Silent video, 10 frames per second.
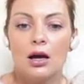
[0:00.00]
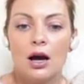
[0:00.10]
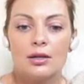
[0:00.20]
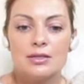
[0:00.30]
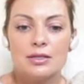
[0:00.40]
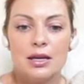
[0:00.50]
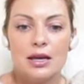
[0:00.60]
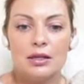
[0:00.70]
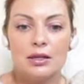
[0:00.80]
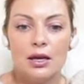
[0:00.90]
car
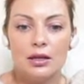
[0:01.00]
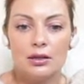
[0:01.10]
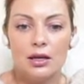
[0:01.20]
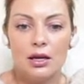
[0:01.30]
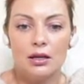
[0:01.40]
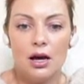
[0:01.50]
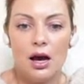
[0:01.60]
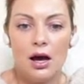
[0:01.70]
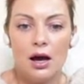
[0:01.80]
seat, and then